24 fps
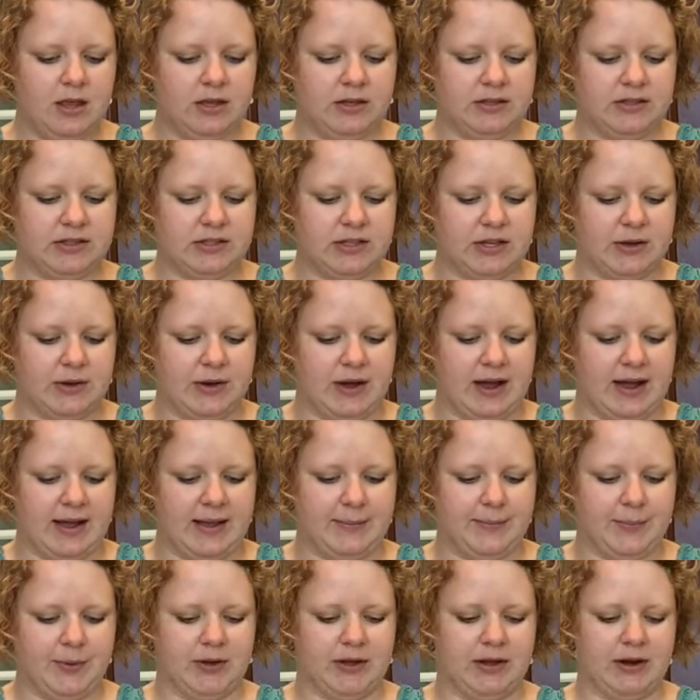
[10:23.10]
So I
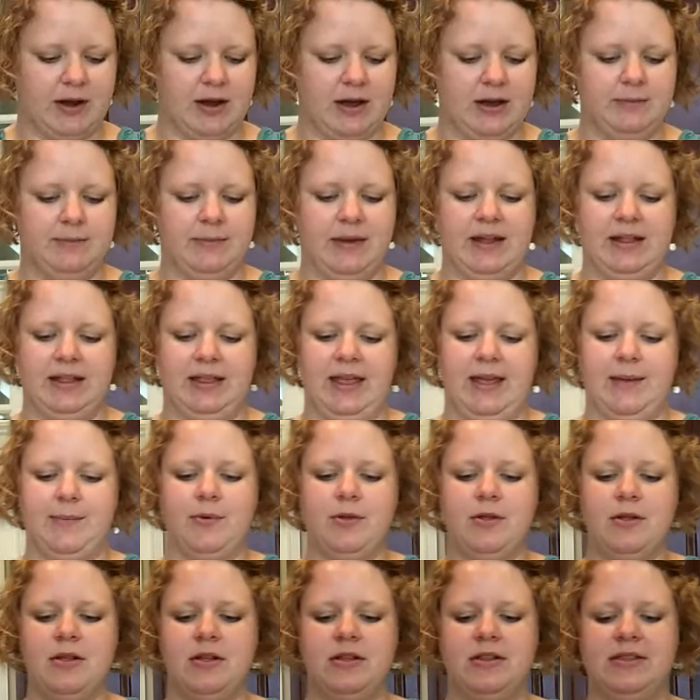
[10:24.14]
put on my
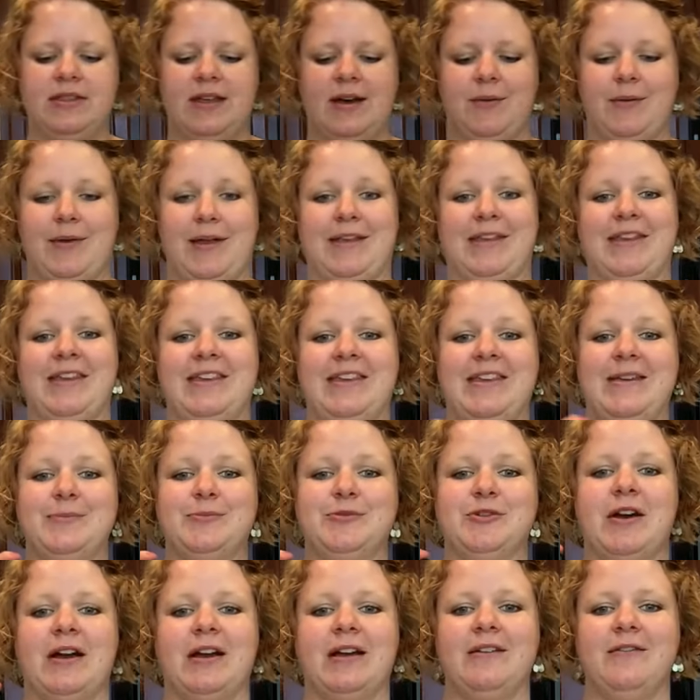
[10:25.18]
label, that way I can keep
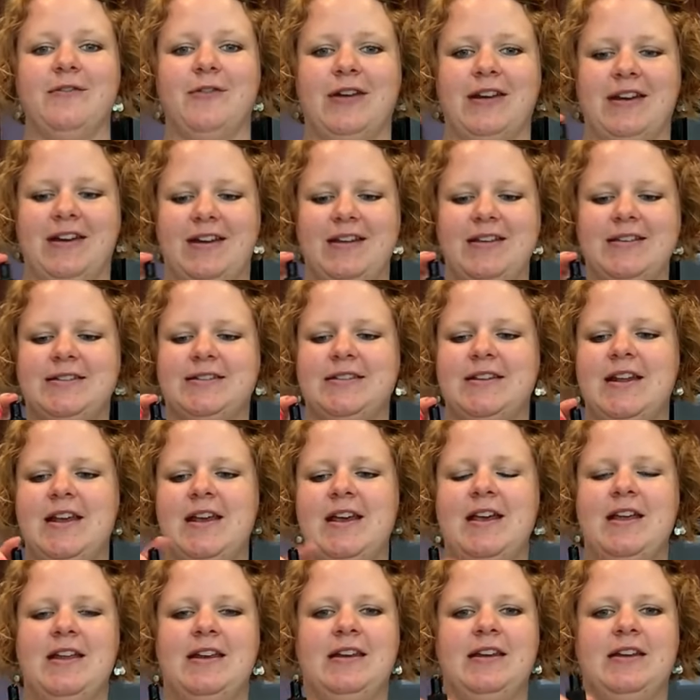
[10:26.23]
track of what it is.
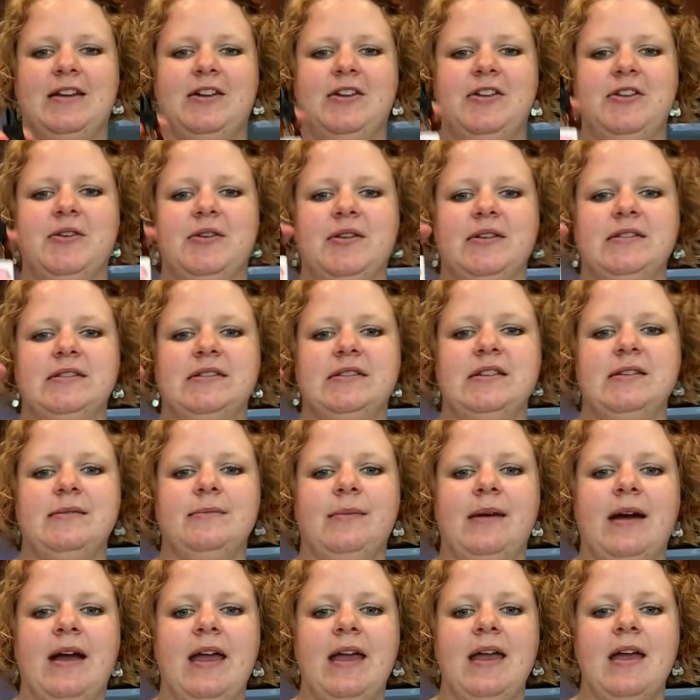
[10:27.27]
Here you can see
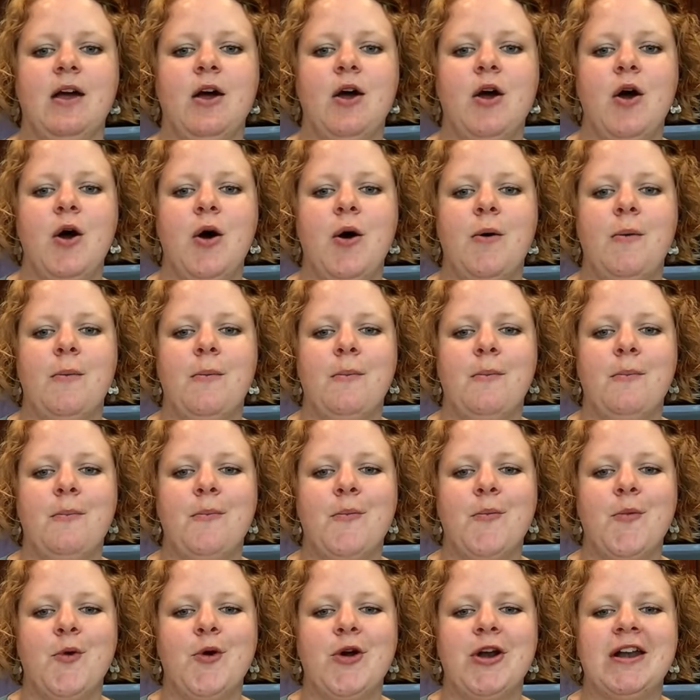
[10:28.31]
my
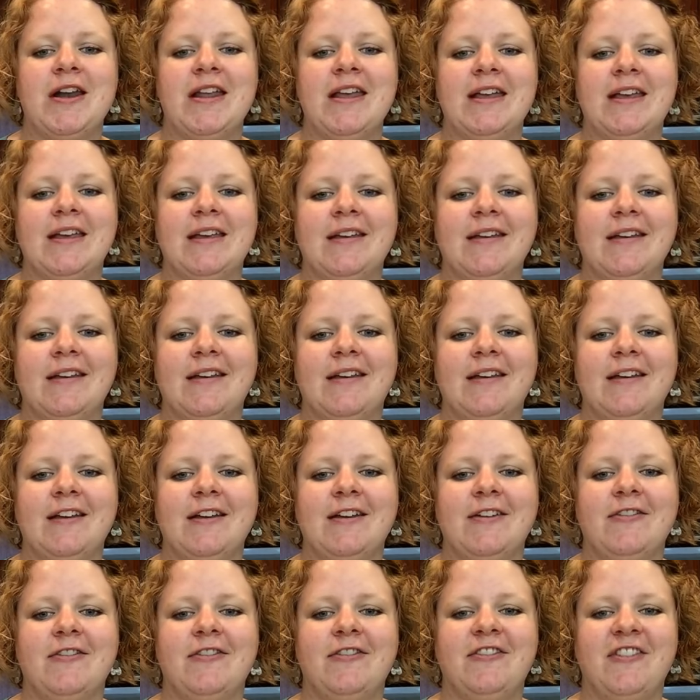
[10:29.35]
morning
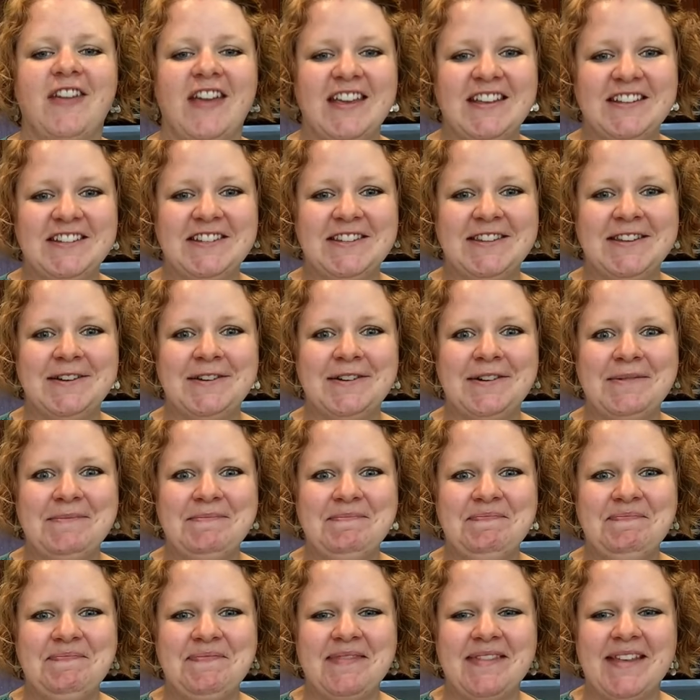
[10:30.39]
face serum
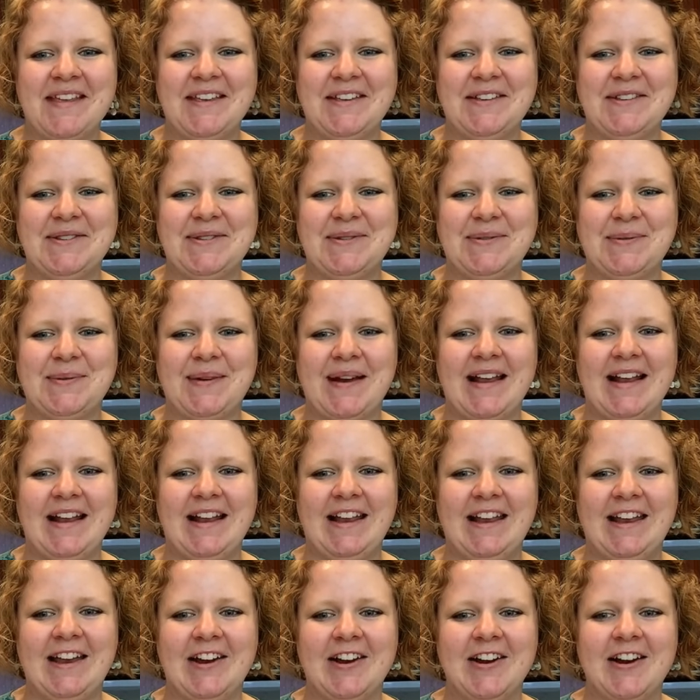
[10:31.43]
is right
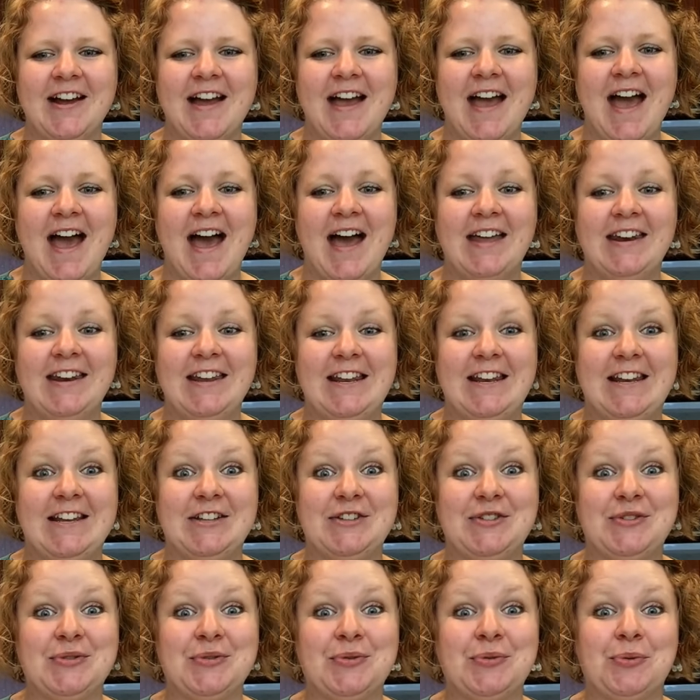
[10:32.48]
here, and it
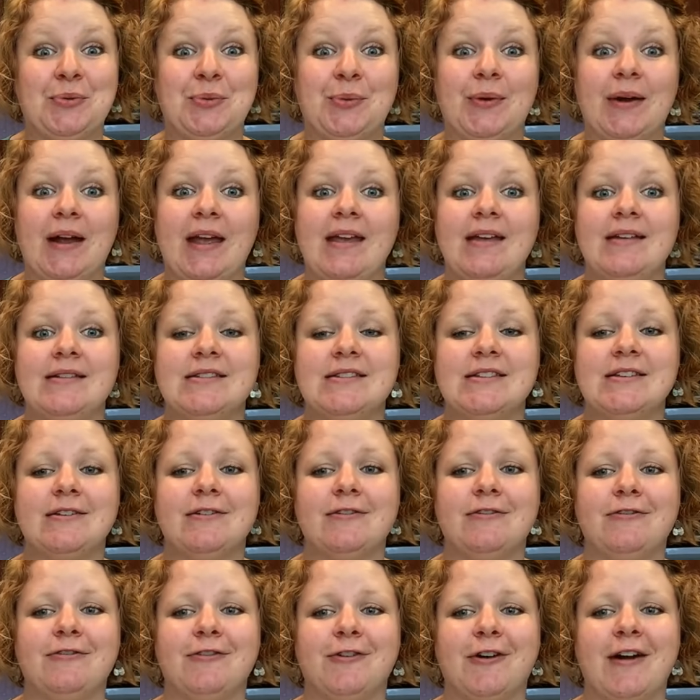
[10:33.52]
is great
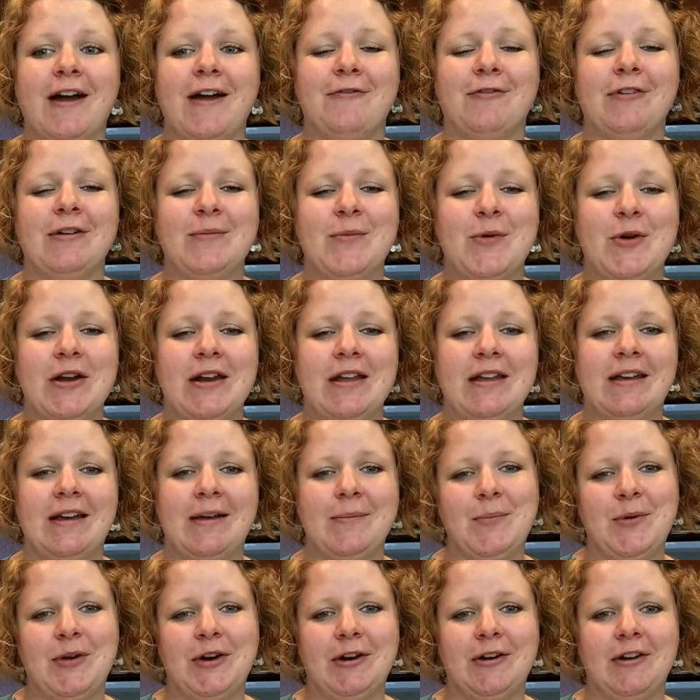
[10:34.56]
for every morning. I
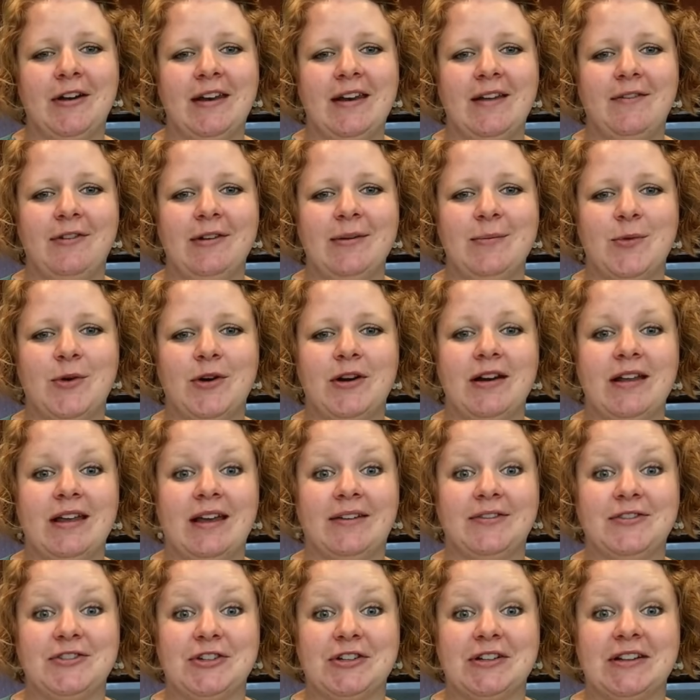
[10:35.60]
put it on every morning
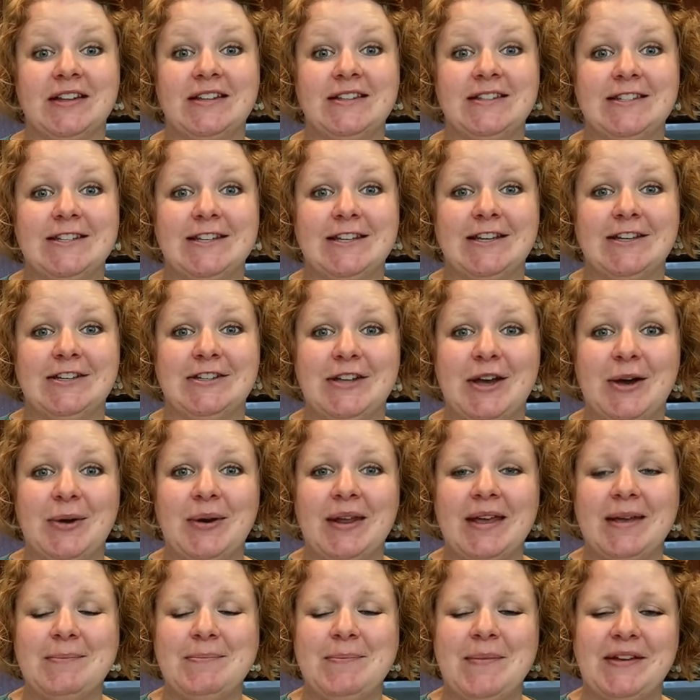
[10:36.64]
after cleansing and
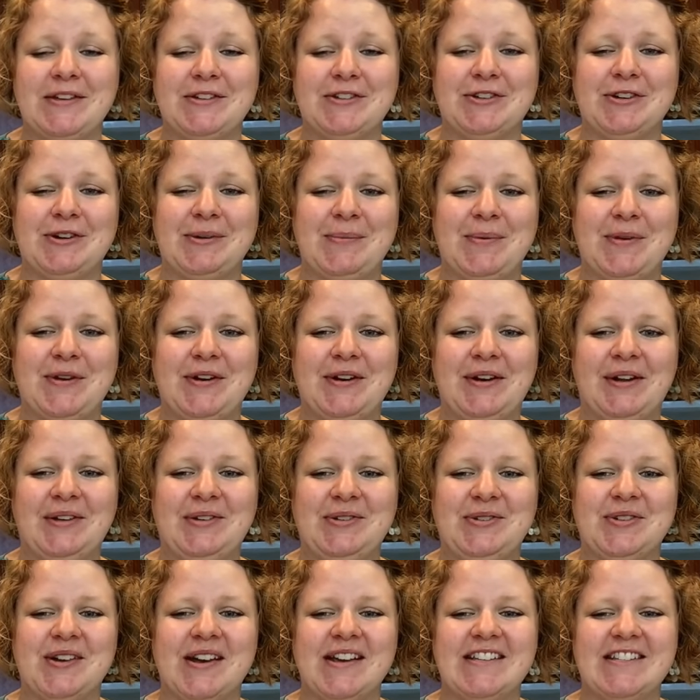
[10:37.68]
toning. Make sure I put it on
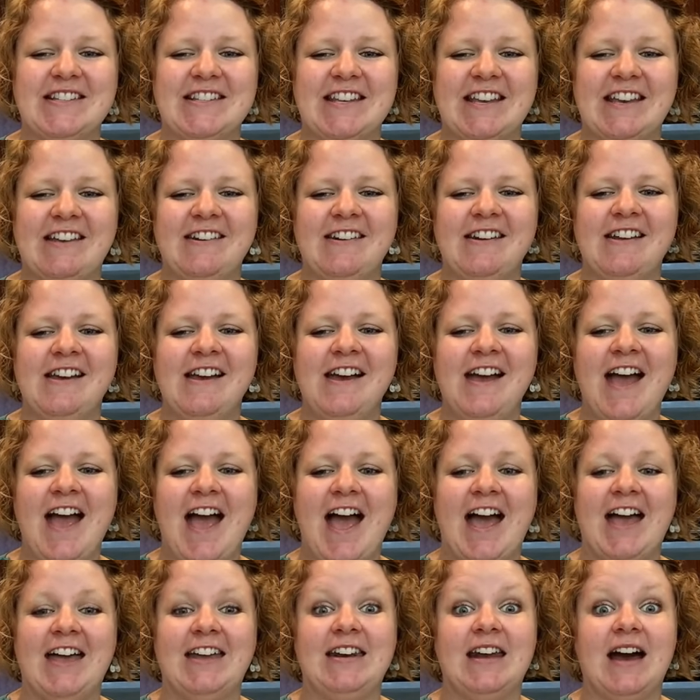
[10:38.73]
dry skin,
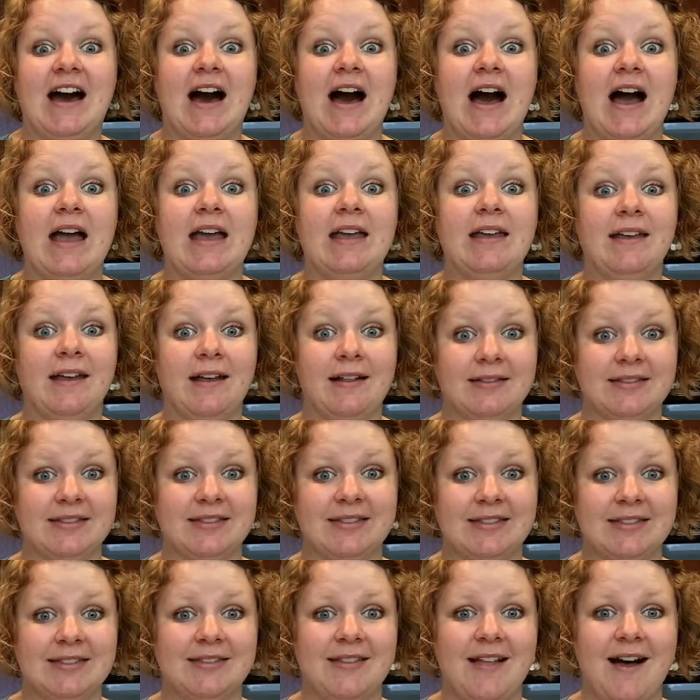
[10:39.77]
and I
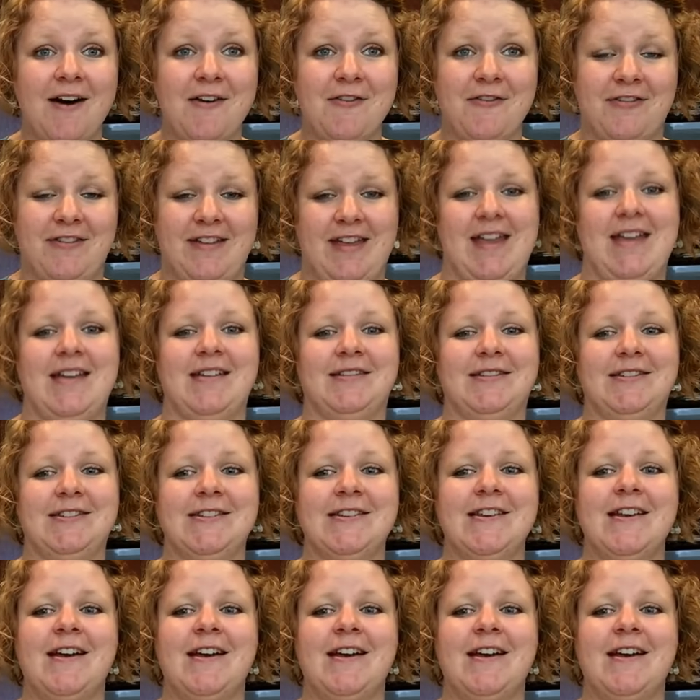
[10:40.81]
love it.